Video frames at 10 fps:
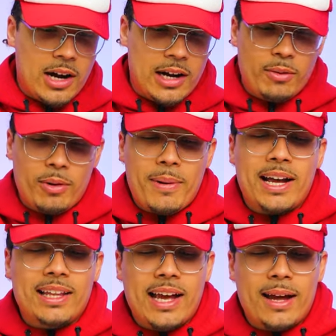All right, we're
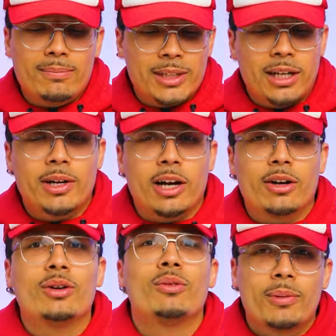back in the game. Here we
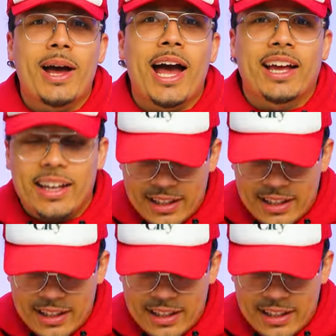go, we're back.